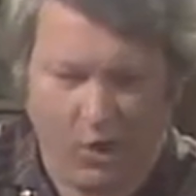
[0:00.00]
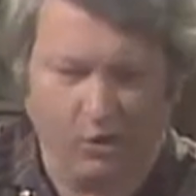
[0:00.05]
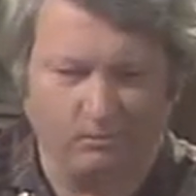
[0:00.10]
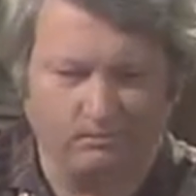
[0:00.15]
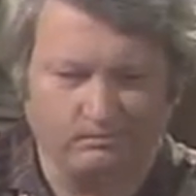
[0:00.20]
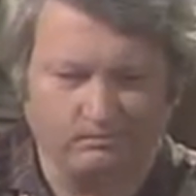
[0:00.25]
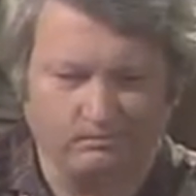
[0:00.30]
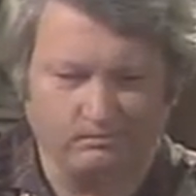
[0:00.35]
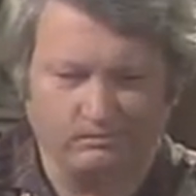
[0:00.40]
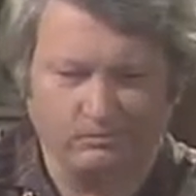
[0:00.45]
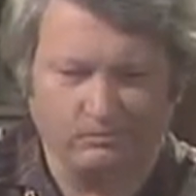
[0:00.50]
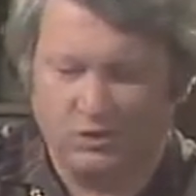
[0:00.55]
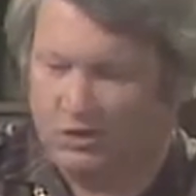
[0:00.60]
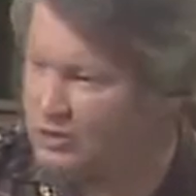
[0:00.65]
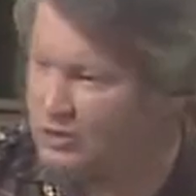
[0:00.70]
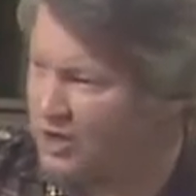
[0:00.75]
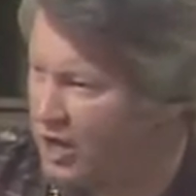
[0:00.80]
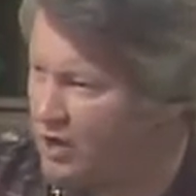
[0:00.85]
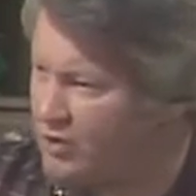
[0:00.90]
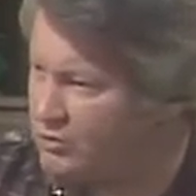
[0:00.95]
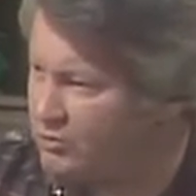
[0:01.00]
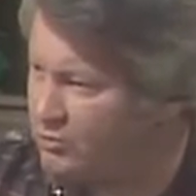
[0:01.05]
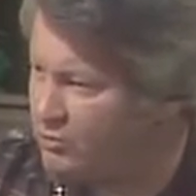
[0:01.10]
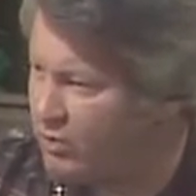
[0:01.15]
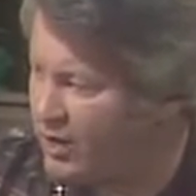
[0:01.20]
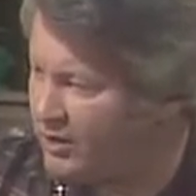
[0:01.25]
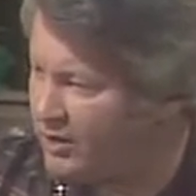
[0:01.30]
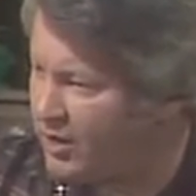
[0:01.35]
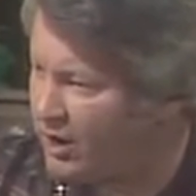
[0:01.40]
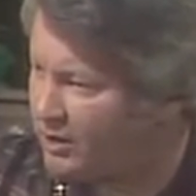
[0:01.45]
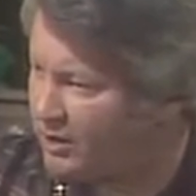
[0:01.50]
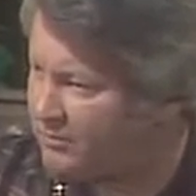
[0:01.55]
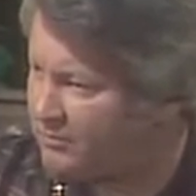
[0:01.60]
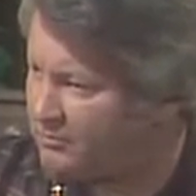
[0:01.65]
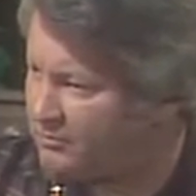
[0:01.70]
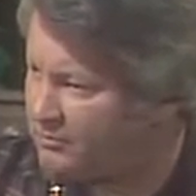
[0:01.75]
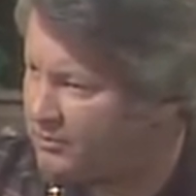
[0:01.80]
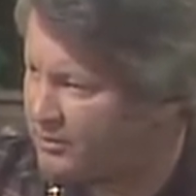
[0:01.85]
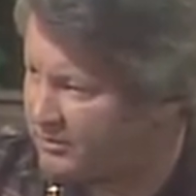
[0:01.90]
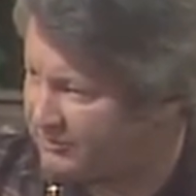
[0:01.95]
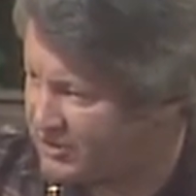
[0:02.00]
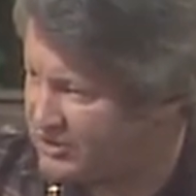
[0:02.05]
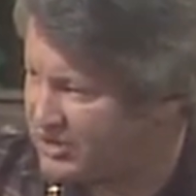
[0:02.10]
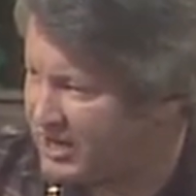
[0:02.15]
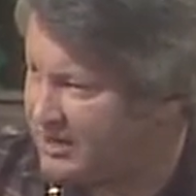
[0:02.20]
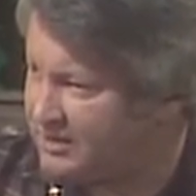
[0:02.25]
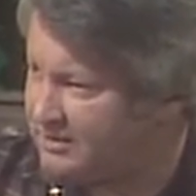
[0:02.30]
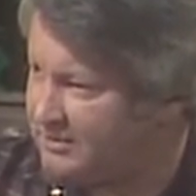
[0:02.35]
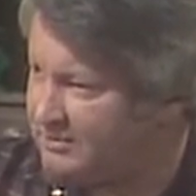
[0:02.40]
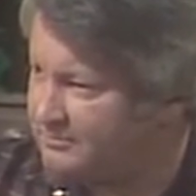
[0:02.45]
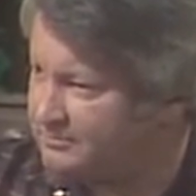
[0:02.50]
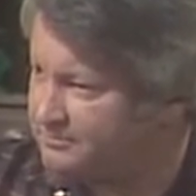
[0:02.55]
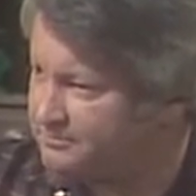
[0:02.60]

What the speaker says: Well, you don't? Why not? We can fix that.